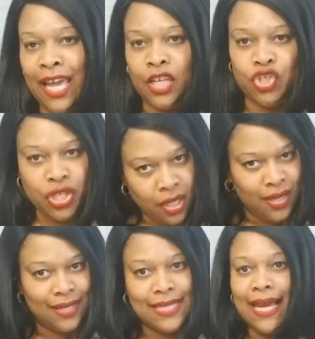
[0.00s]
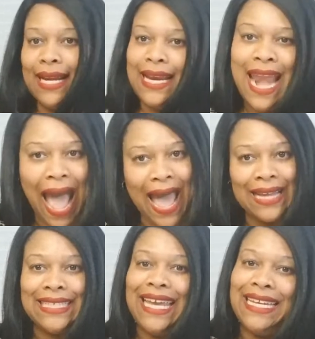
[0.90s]
pledge to
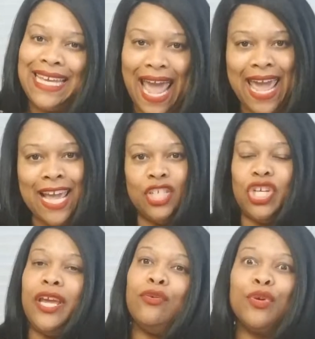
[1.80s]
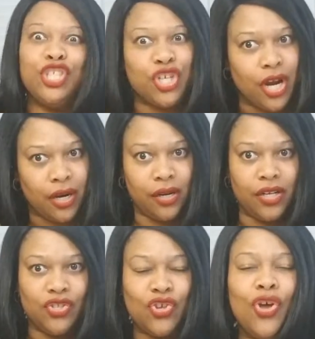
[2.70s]
not engage in
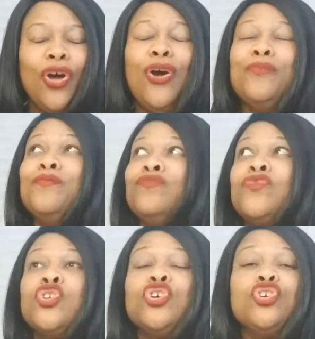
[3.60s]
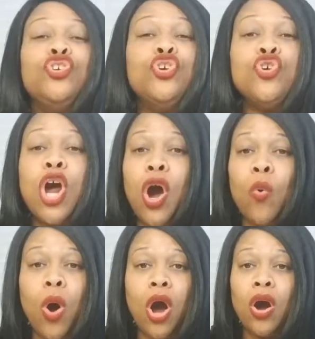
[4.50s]
returns. You
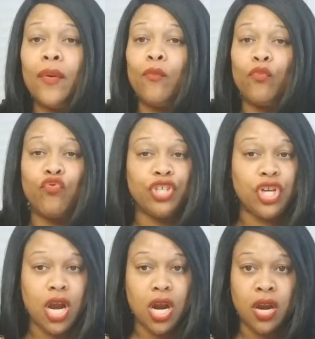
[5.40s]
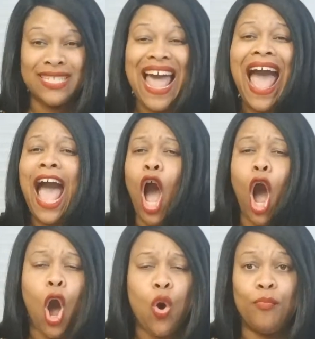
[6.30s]
don't want returns. I
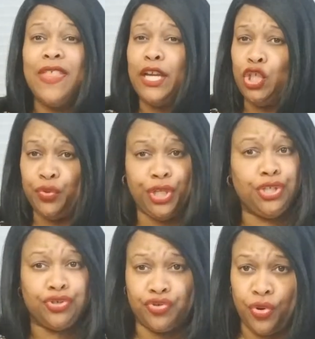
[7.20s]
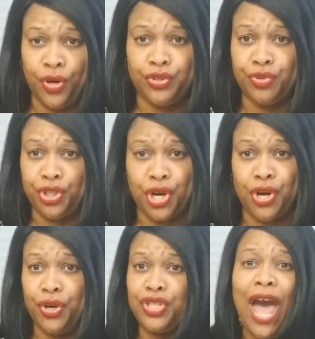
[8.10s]
hope that Dooney destroys
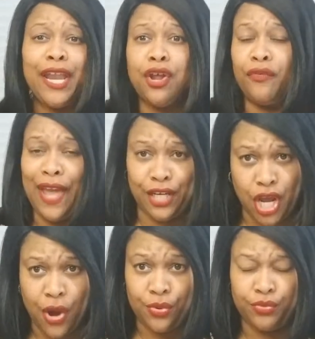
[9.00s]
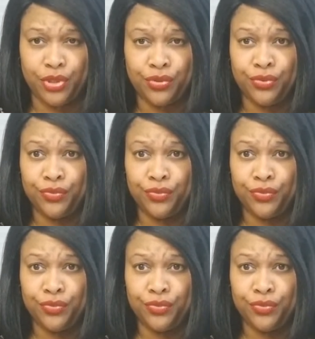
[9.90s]
returns. I know they don't.